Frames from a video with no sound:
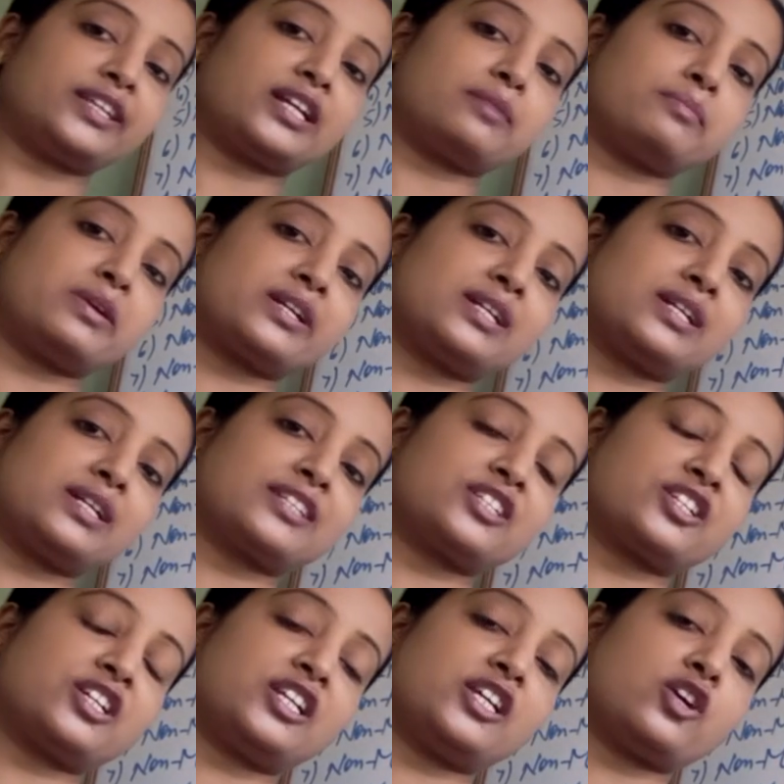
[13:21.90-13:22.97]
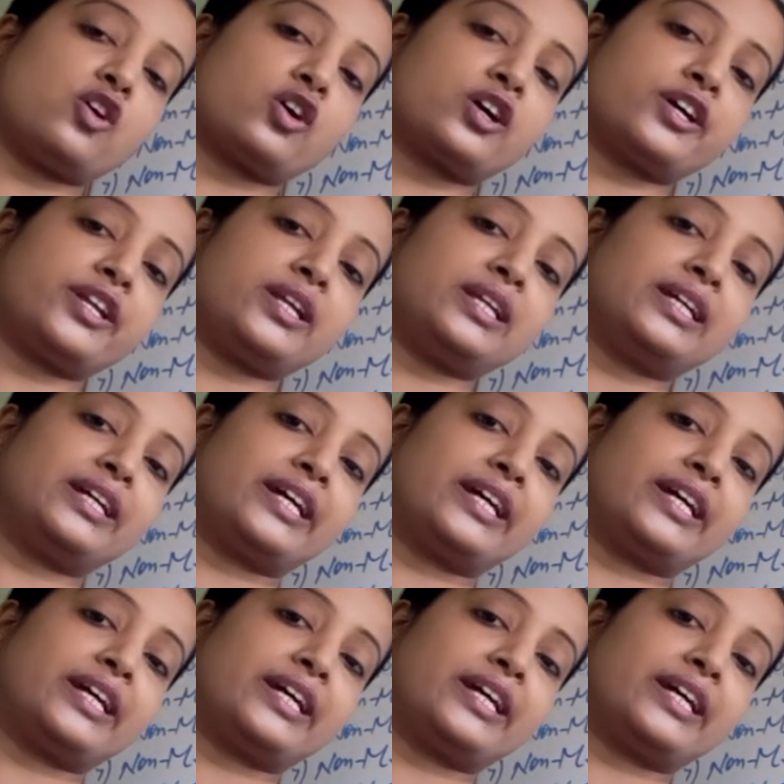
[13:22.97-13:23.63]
that metals are generally occur in